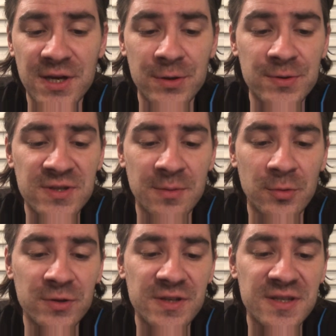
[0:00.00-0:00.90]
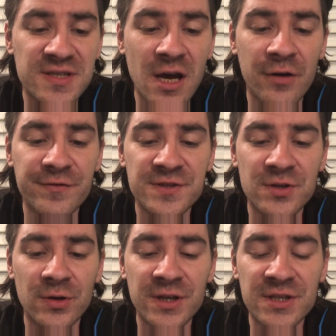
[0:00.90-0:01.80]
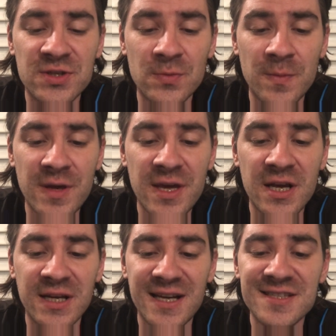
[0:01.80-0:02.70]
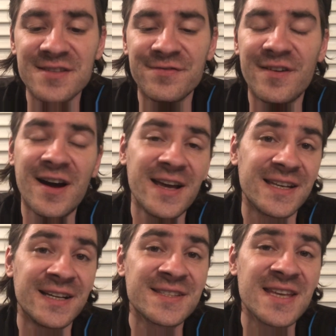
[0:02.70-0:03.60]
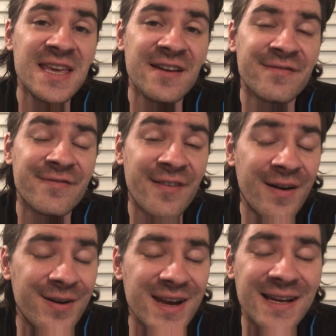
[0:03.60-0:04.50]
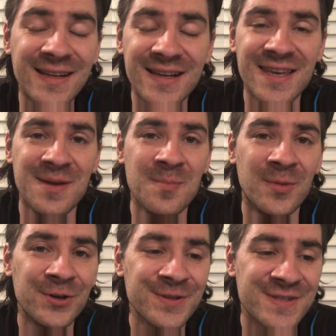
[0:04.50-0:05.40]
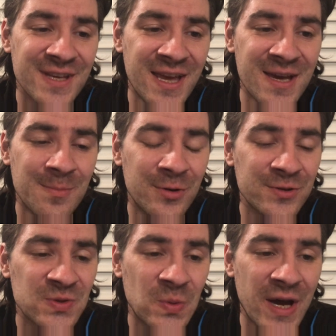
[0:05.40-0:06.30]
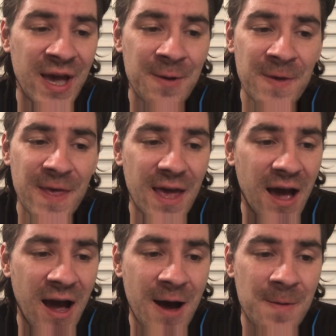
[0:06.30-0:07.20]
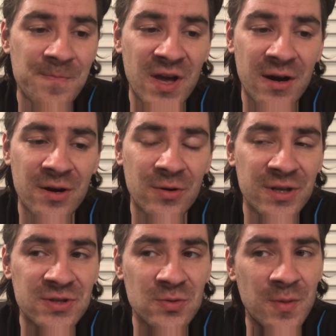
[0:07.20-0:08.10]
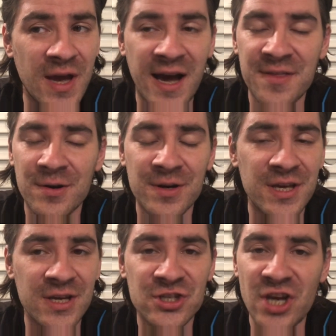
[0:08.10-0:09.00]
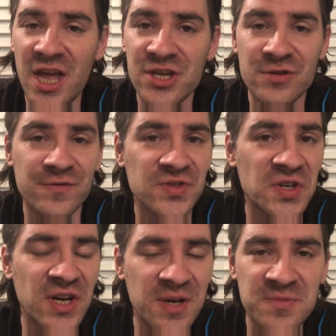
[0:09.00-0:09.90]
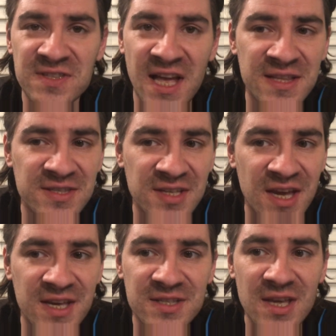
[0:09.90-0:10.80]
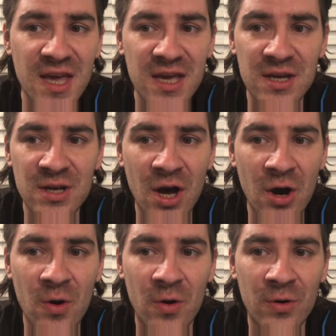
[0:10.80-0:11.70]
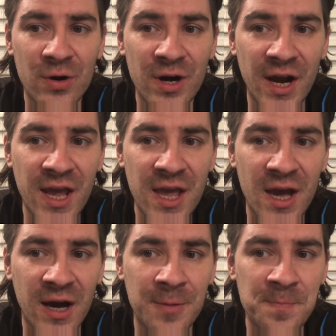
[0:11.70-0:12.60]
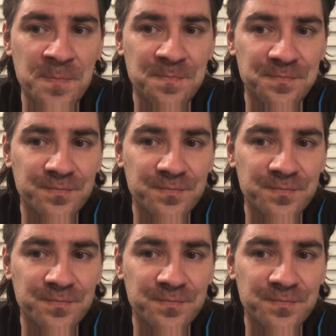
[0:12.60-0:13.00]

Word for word: because the month itself is going to be classified as a, a very lucky month, a, a month where uh, there are going to be either a, a, change of circumstances, you know, or a um,